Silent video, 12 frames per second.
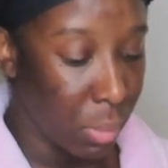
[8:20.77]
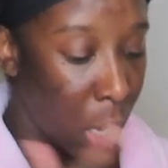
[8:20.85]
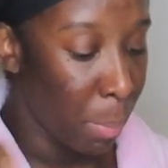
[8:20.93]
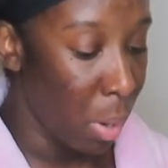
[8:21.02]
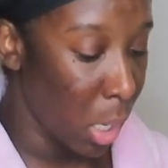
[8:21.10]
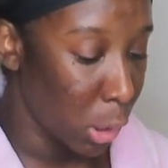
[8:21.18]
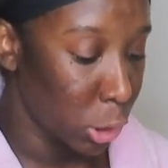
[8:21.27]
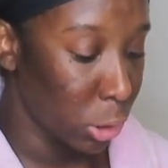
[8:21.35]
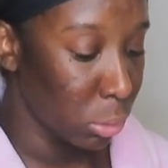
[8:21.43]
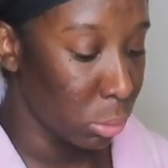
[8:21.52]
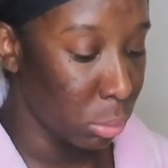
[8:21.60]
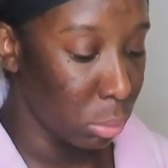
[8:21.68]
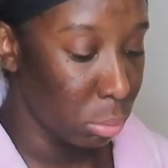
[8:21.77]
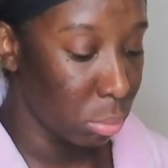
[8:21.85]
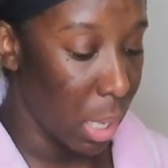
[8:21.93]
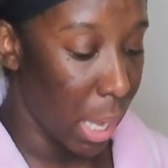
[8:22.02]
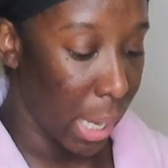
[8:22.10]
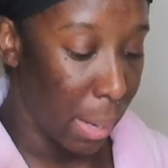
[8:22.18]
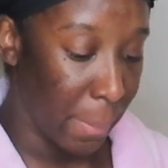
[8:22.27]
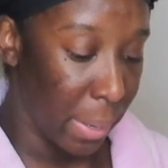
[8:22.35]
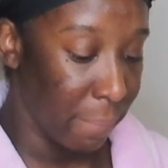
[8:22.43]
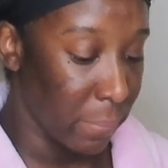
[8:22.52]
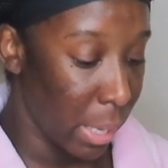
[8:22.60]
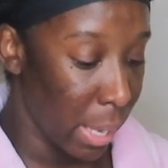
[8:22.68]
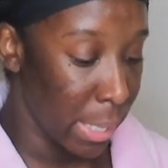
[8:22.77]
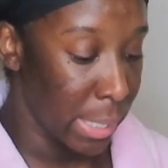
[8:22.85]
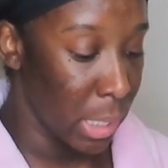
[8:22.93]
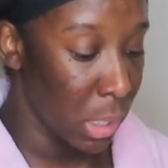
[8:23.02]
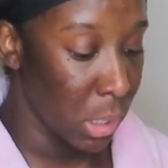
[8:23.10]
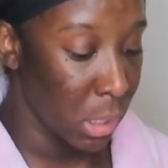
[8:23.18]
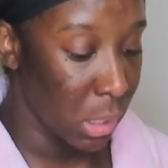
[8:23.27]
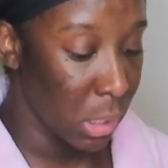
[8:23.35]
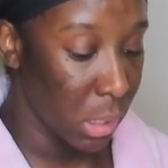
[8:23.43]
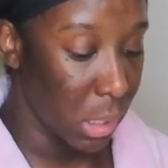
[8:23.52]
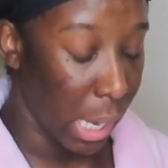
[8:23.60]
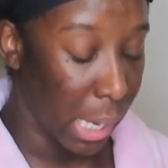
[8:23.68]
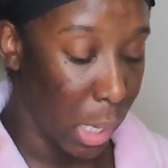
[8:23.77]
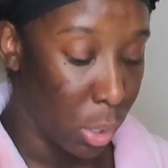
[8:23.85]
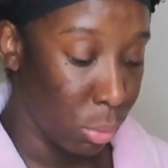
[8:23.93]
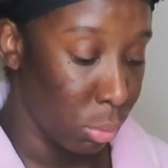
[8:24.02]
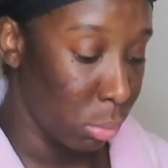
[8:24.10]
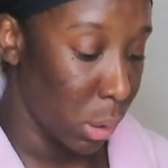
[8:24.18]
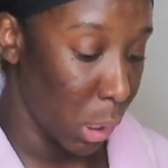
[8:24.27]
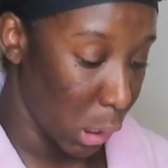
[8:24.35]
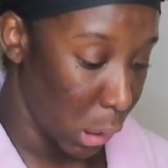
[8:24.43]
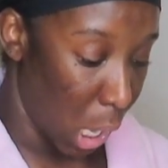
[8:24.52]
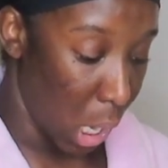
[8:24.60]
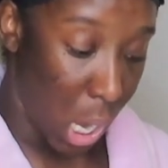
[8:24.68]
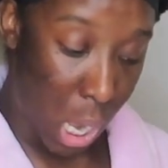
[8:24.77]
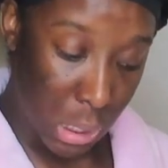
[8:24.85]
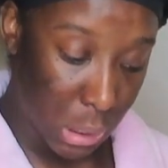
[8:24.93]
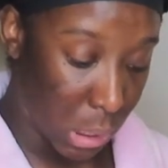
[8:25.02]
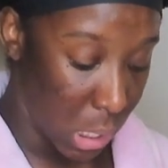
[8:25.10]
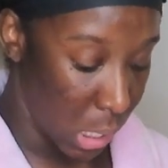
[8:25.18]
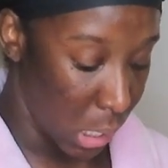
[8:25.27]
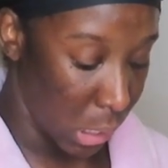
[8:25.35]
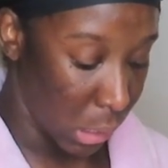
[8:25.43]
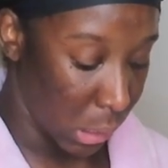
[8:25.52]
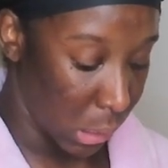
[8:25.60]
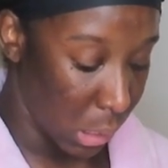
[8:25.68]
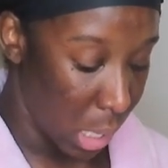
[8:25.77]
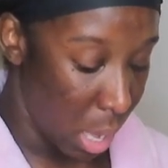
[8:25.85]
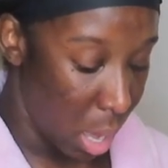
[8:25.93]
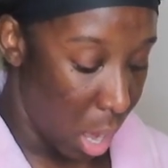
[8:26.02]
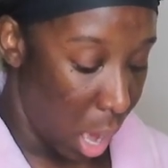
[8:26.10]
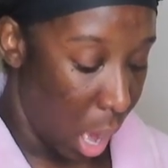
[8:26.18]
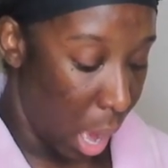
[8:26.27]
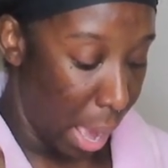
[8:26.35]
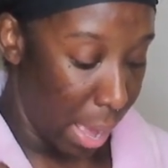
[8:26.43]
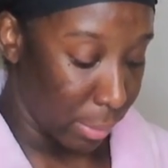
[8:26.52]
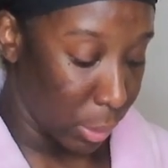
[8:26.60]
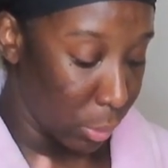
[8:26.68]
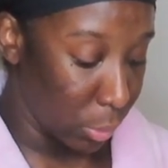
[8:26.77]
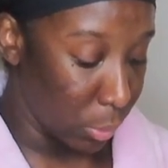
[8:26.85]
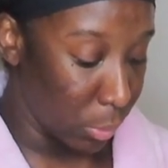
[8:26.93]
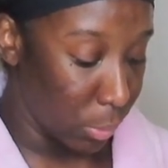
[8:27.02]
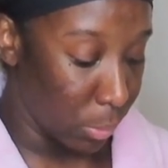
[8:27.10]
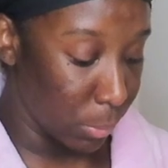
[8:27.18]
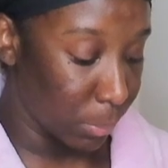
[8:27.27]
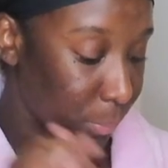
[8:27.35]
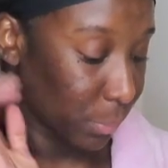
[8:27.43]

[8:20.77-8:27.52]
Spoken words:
A product shoot, I gotta make flyers, I gotta do TikTok content, I have to do